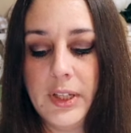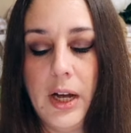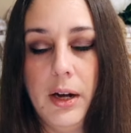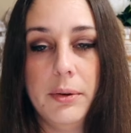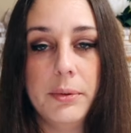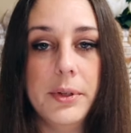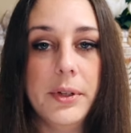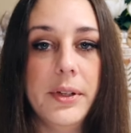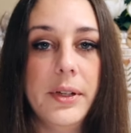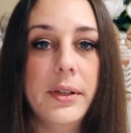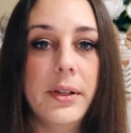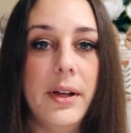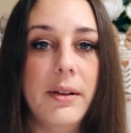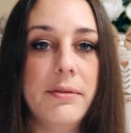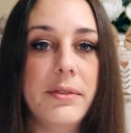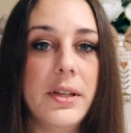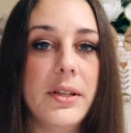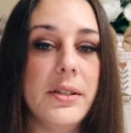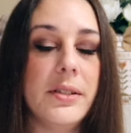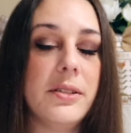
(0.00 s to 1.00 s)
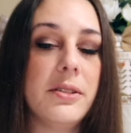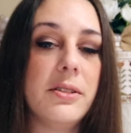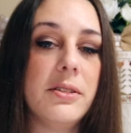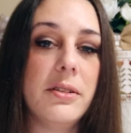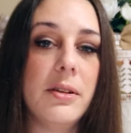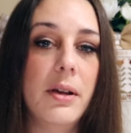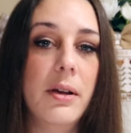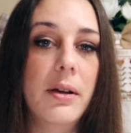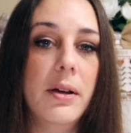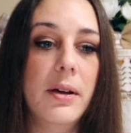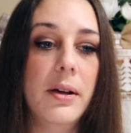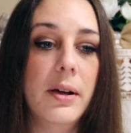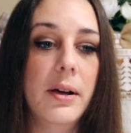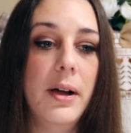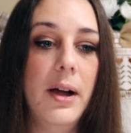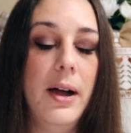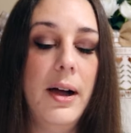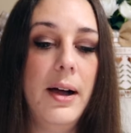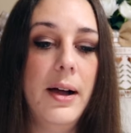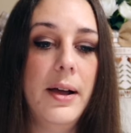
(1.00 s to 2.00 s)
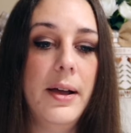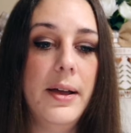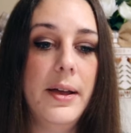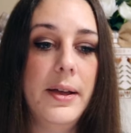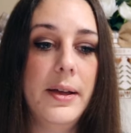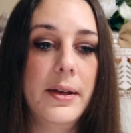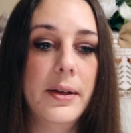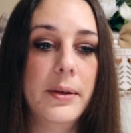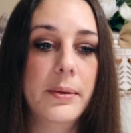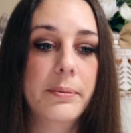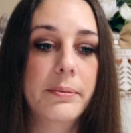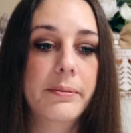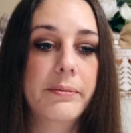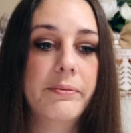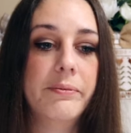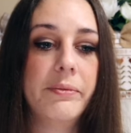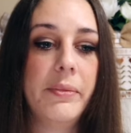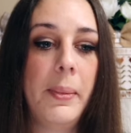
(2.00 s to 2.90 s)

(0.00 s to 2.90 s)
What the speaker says: really love this. I'm